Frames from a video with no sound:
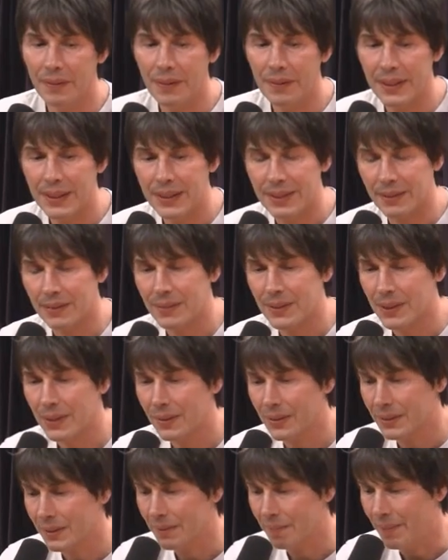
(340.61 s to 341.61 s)
already sort of
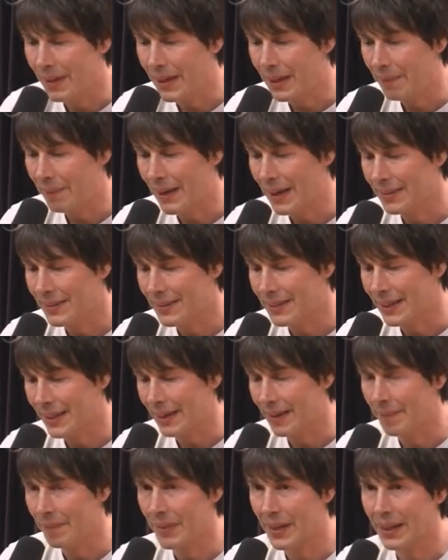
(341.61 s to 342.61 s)
talked a bit about
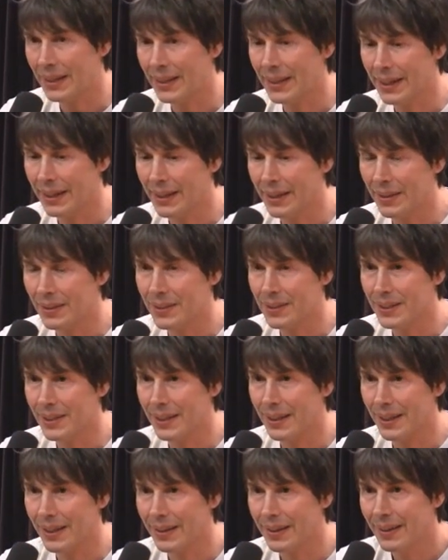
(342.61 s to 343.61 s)
it. I think it goes
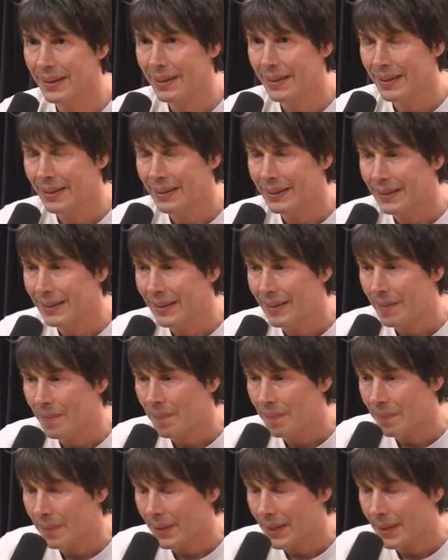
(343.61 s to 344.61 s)
to
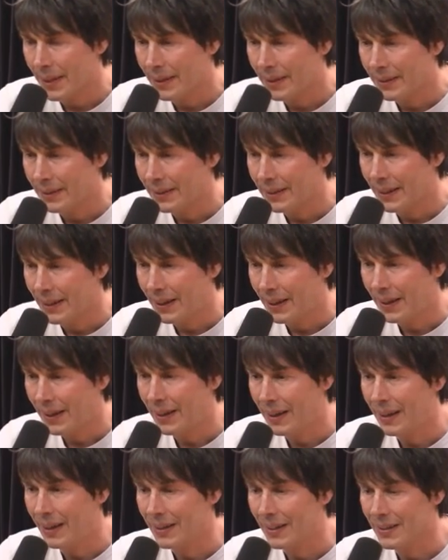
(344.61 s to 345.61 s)
the
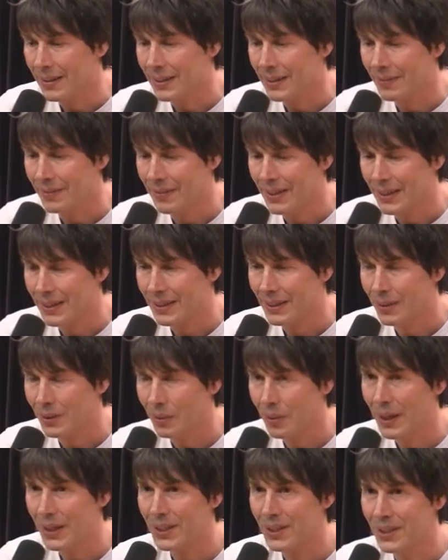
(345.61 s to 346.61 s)
heart of this
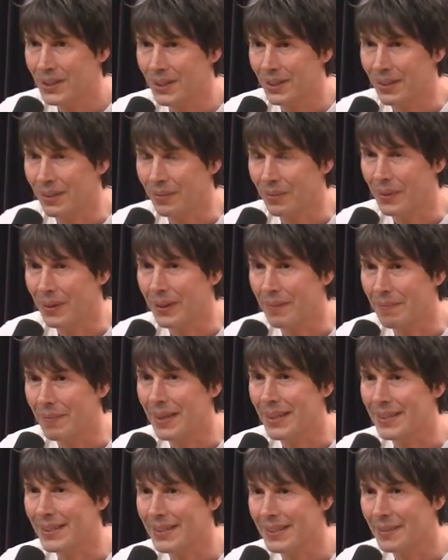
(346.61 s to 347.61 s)
question of what it
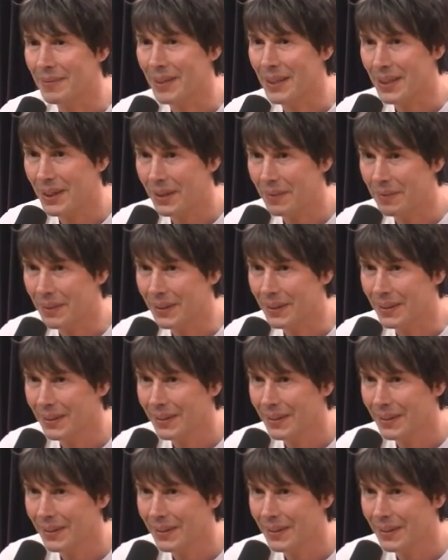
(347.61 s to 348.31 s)
means to be human.